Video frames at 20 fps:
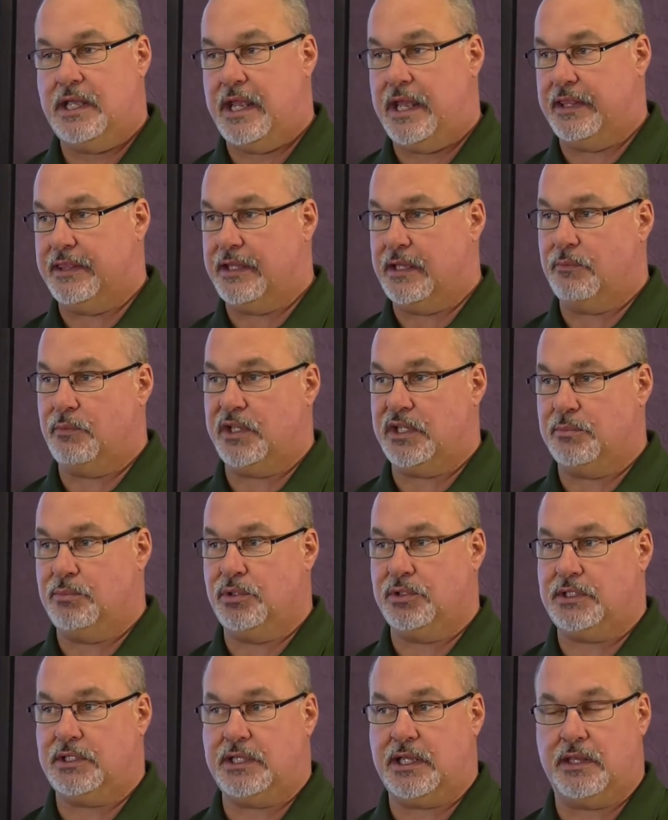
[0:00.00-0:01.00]
and then we can
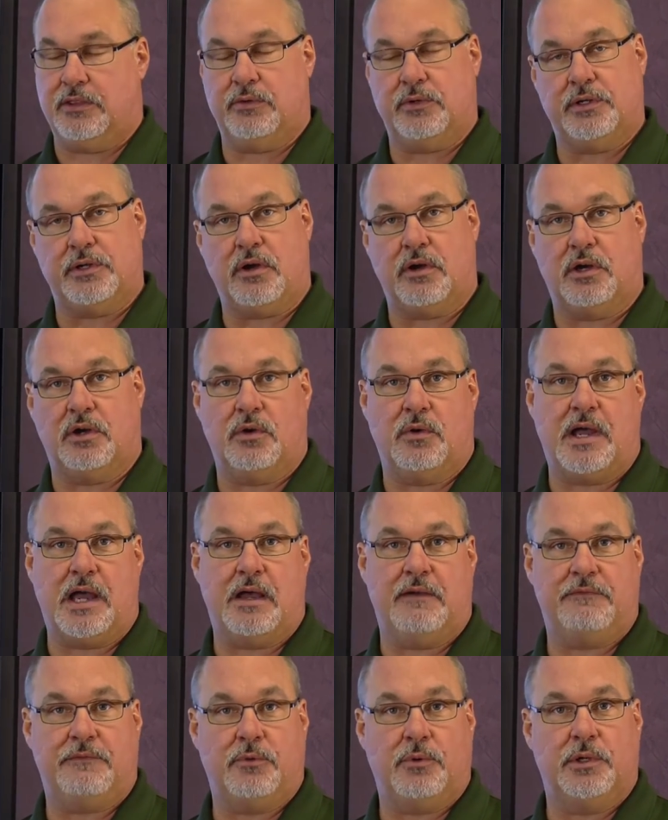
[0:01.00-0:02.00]
put together an
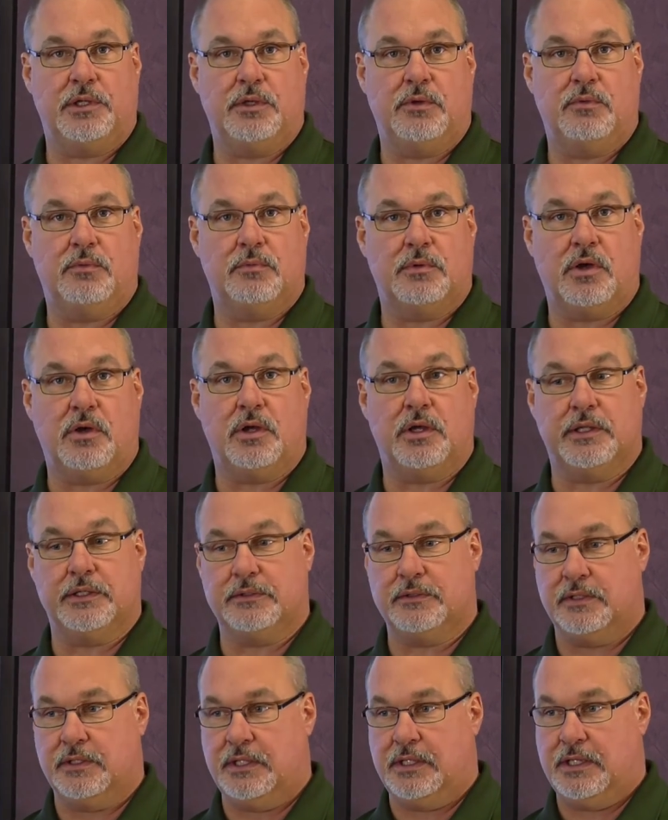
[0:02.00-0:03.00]
ROI for you
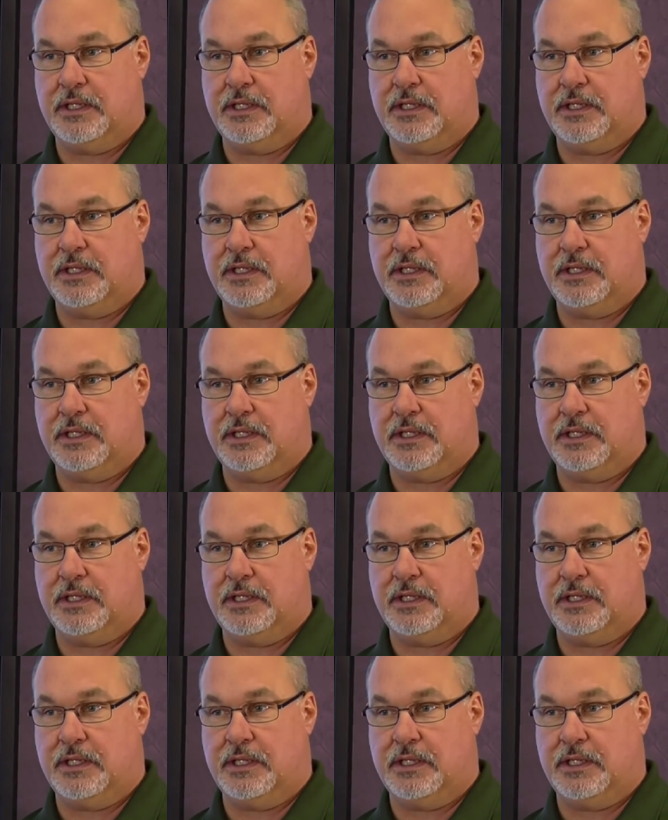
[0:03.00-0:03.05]
on.